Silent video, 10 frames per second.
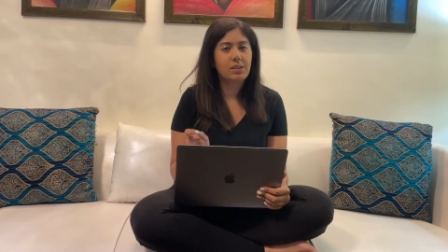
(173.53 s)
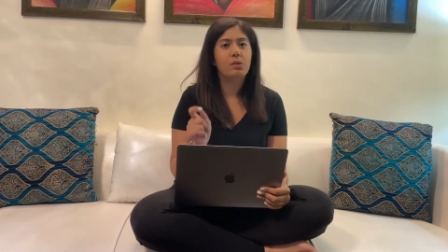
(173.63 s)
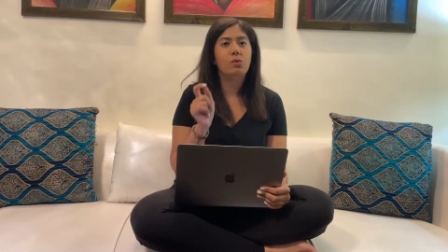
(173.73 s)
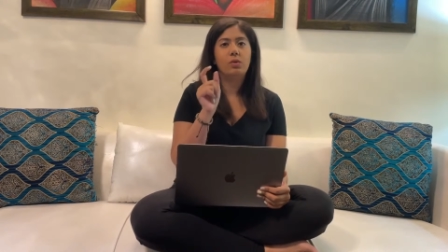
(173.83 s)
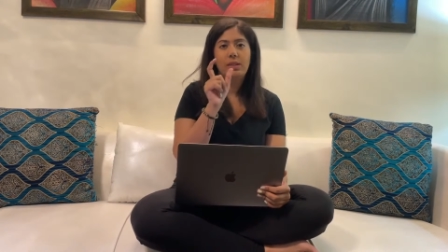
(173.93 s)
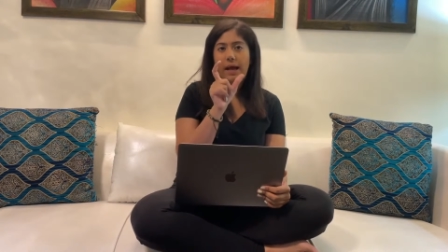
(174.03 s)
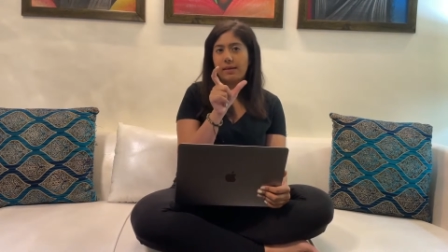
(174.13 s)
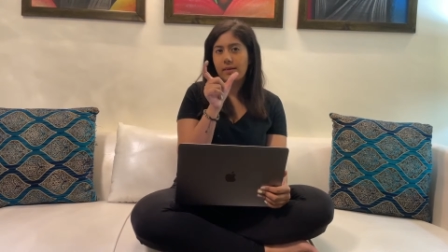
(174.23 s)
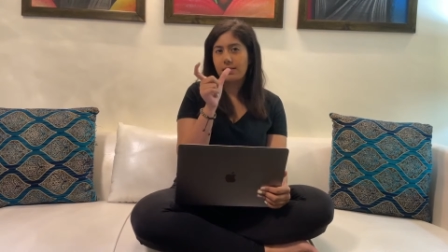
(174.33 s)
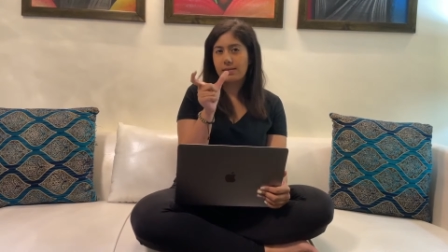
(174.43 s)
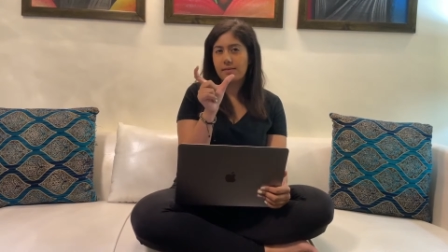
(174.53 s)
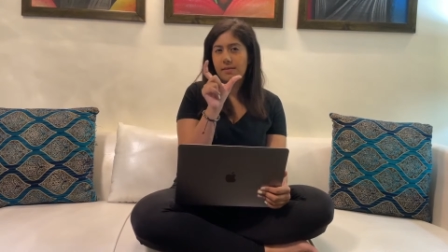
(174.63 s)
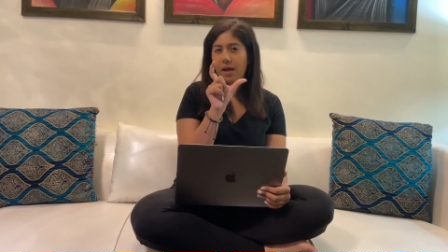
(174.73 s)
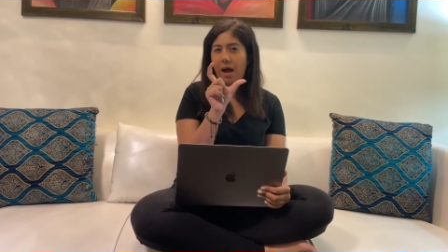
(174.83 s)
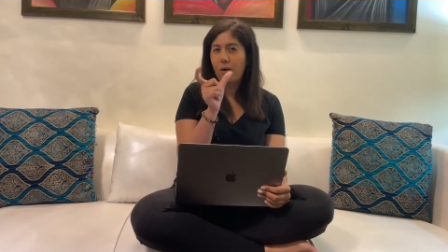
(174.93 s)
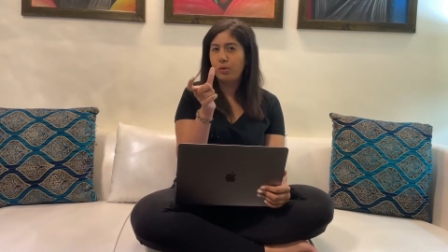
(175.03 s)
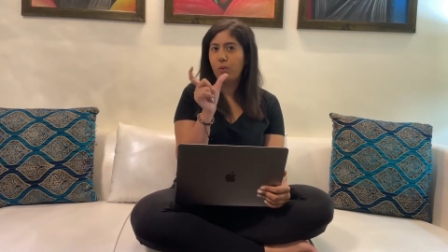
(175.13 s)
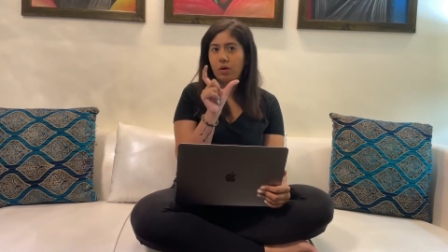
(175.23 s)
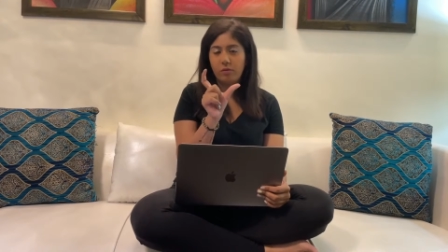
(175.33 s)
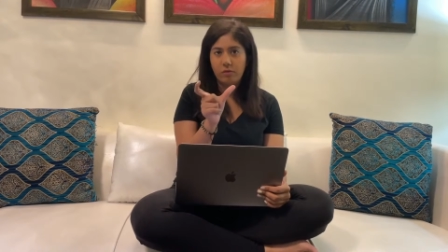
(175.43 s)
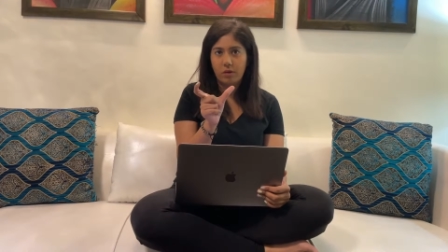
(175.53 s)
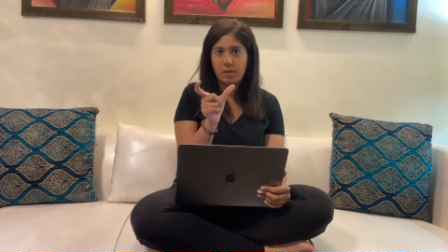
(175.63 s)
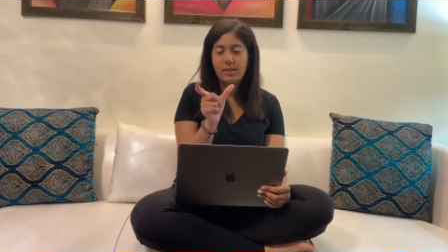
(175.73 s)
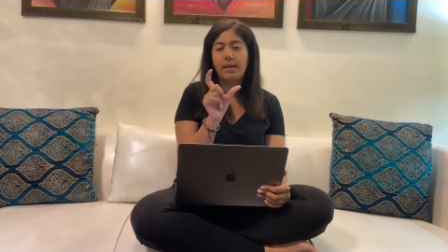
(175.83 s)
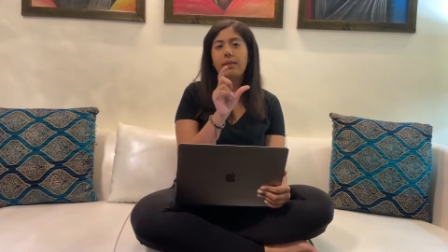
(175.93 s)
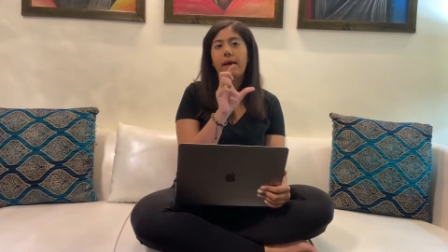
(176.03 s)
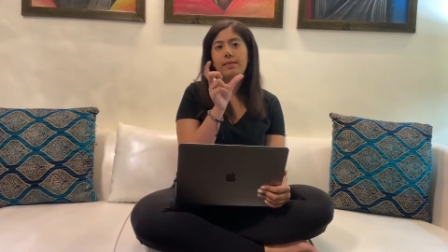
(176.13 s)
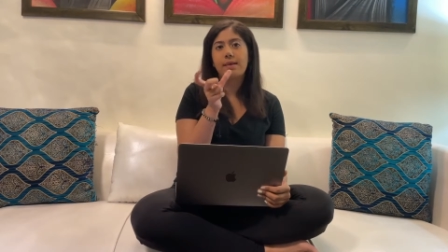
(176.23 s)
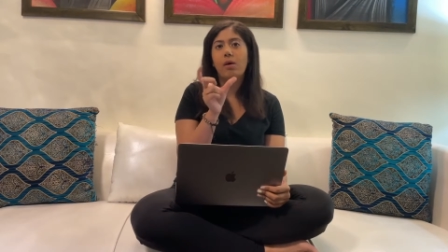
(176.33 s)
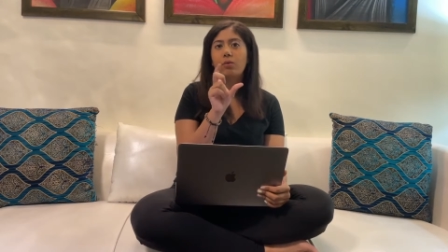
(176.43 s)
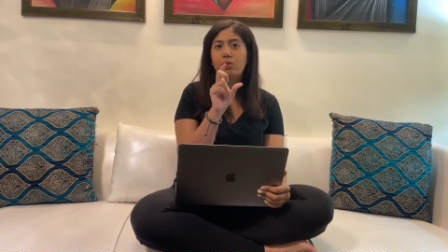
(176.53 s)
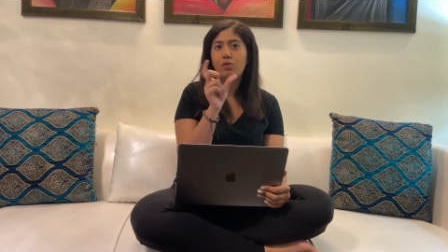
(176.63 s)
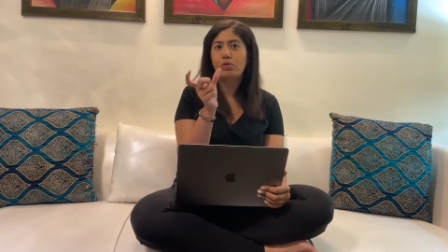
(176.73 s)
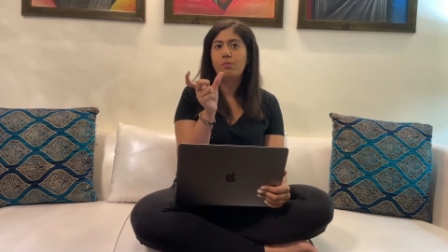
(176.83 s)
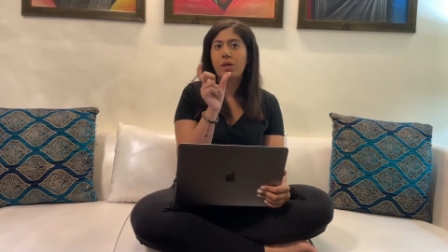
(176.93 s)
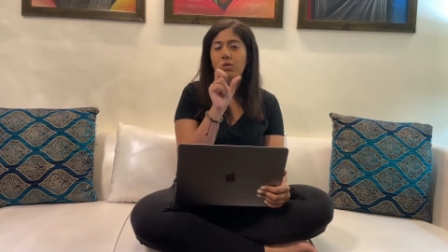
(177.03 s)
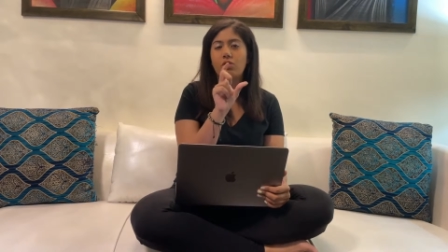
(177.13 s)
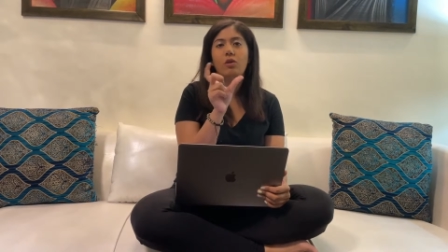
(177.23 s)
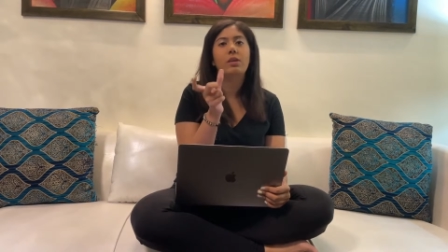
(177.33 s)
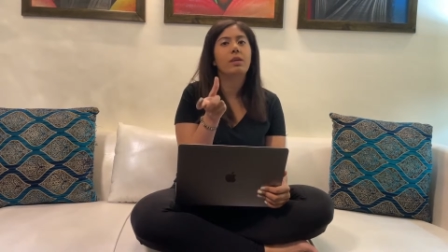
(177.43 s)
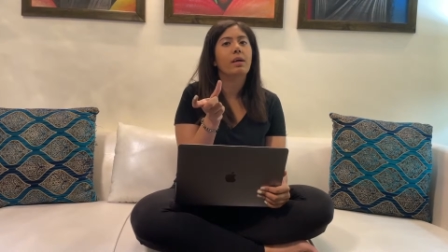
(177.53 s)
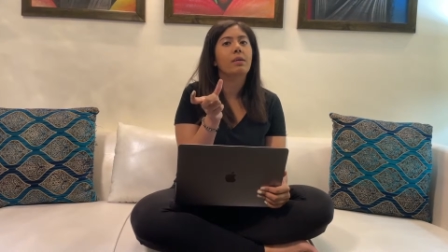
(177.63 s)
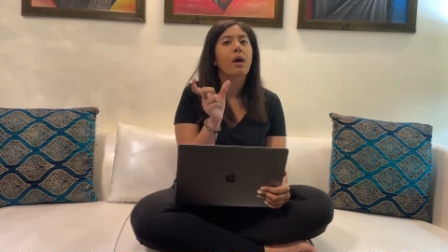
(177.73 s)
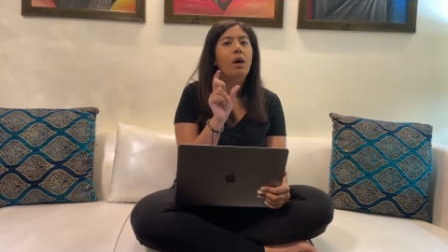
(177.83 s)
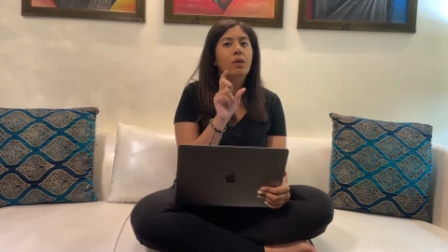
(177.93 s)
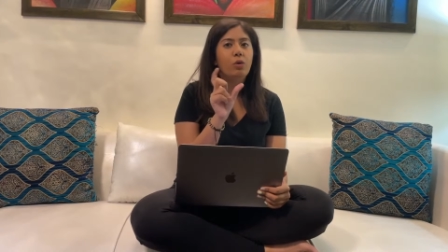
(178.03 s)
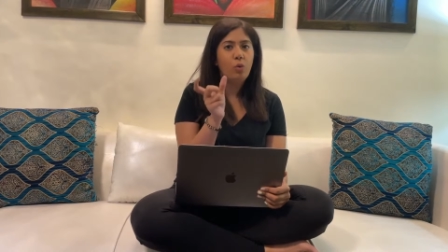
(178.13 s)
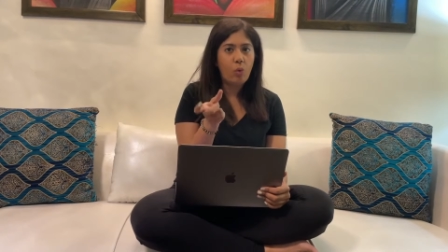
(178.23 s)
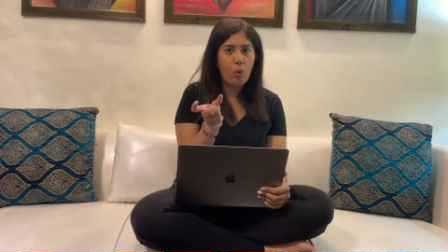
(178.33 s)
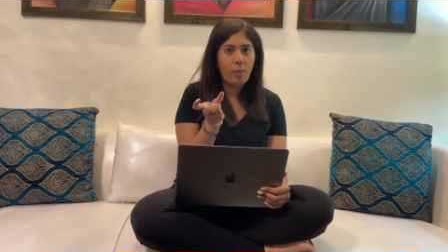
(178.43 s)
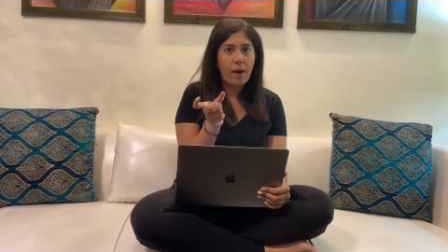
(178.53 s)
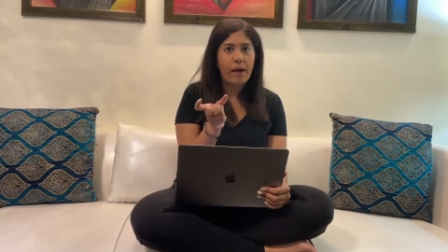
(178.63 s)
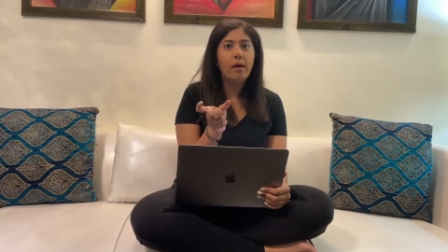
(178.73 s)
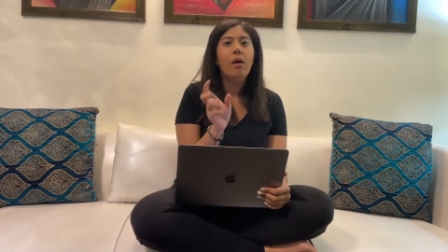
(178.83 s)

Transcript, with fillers: So that is how you convert, and that's how you should make sure that you go by.